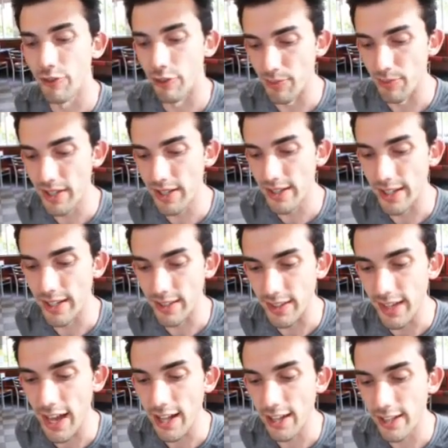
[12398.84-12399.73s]
for me,
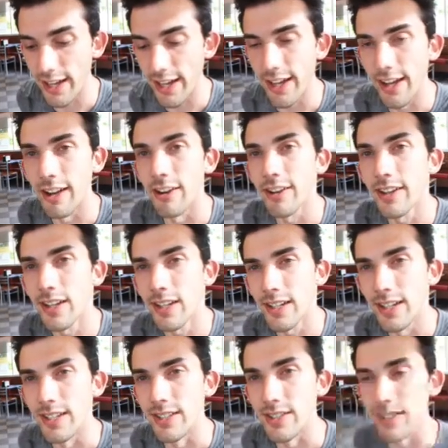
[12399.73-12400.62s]
like the LA
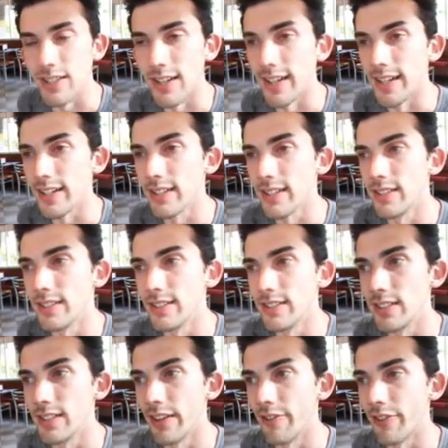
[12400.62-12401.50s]
area is like
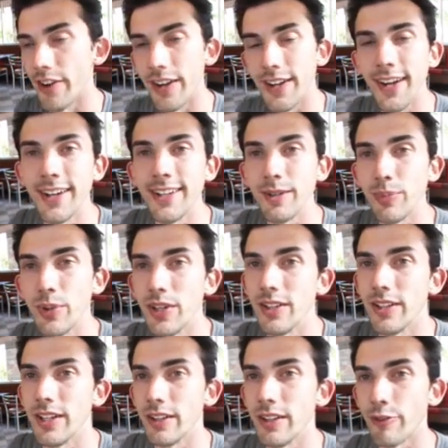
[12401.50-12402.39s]
very
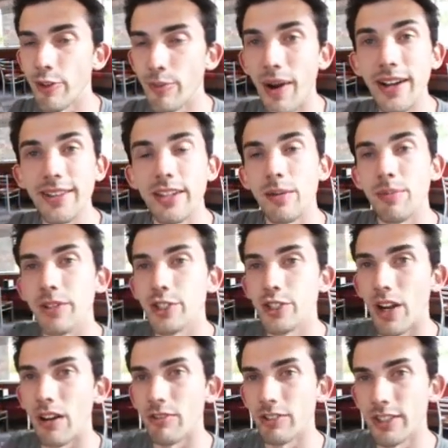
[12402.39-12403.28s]
unappealing for my type of
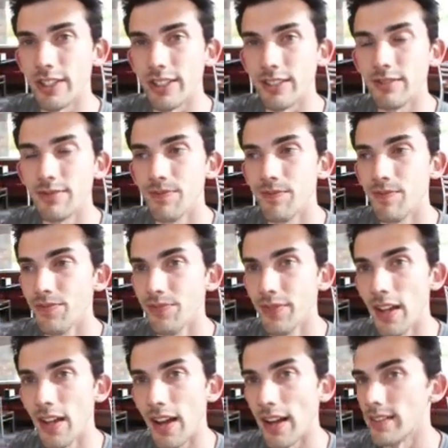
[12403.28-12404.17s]
traveling.
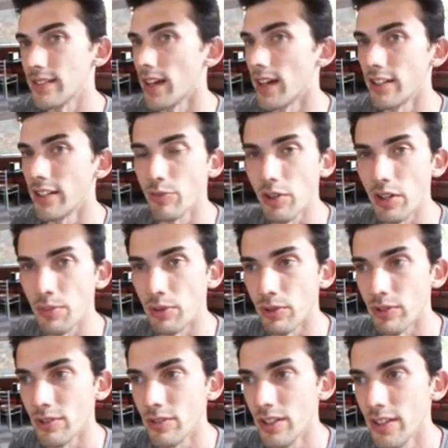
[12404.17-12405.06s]
A ton of
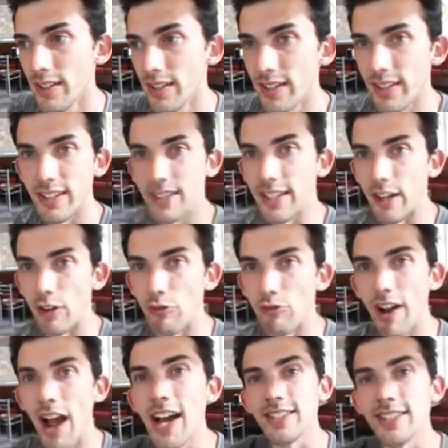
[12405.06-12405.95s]
people, like a
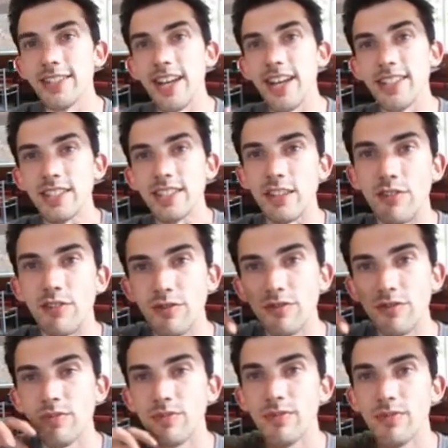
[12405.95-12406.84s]
rat's nest of
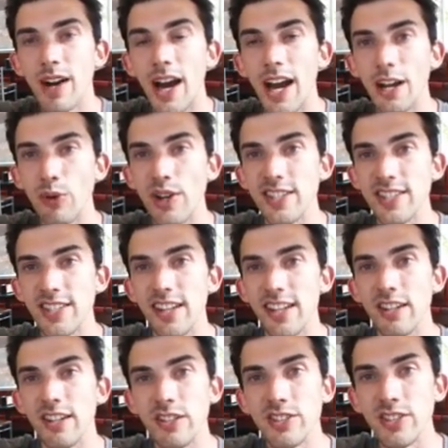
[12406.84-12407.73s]
highways
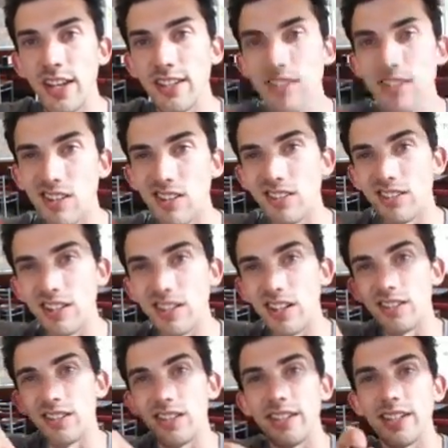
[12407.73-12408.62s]
and interstates all
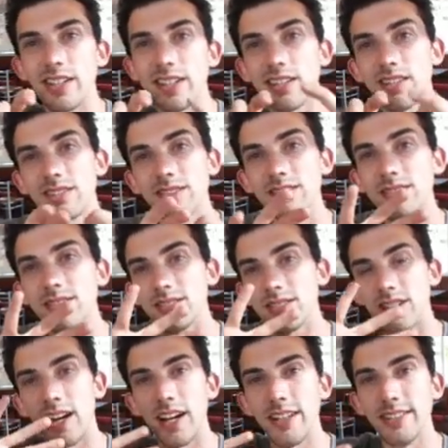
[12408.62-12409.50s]
kind of like
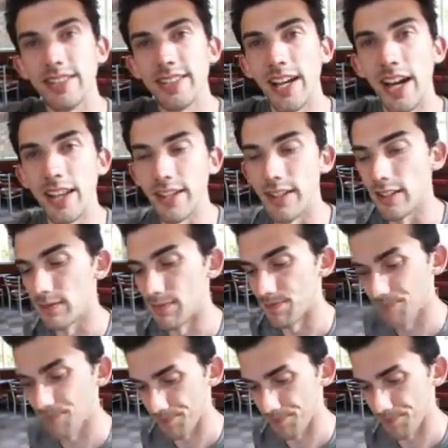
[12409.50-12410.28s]
tied together.